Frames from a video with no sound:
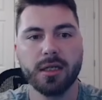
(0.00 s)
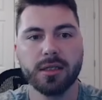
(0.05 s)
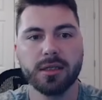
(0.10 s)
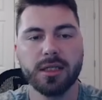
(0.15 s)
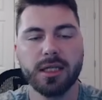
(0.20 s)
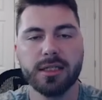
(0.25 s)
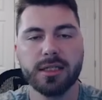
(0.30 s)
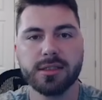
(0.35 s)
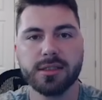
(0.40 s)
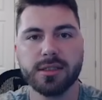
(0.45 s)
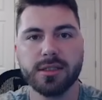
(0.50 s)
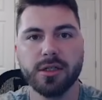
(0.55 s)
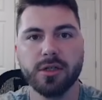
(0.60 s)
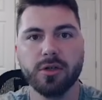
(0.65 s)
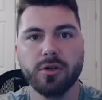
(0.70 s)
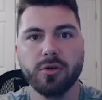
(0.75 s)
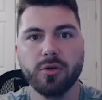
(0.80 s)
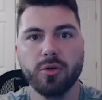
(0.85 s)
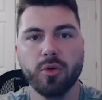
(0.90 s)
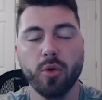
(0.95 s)
Let's
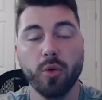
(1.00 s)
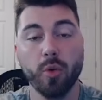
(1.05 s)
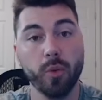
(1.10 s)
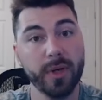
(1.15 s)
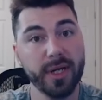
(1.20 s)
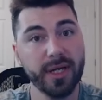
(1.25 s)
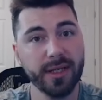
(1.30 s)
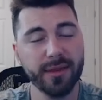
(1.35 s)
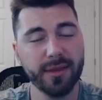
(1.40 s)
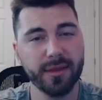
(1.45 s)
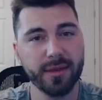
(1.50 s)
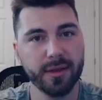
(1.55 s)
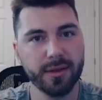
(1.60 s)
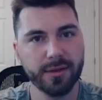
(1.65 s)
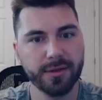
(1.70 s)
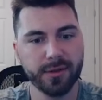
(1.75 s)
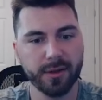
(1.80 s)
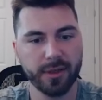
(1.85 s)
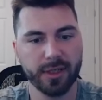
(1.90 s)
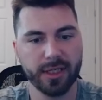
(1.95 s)
go
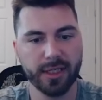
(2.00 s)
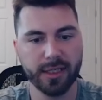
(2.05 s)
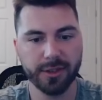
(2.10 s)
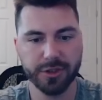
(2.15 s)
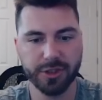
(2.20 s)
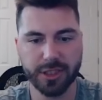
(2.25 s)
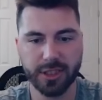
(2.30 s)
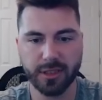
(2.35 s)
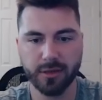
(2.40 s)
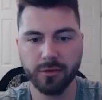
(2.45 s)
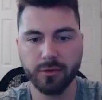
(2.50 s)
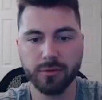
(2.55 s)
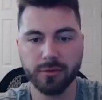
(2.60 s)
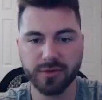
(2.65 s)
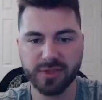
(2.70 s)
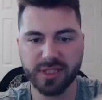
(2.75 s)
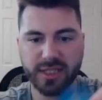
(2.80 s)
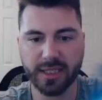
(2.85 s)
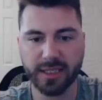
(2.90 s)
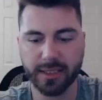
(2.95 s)
with Dark Energy. Ooh,
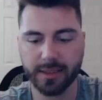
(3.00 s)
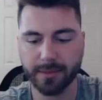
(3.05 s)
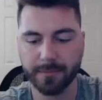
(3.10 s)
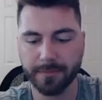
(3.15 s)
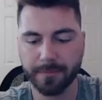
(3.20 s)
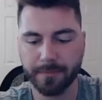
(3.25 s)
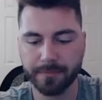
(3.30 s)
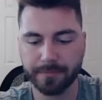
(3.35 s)
Psychic.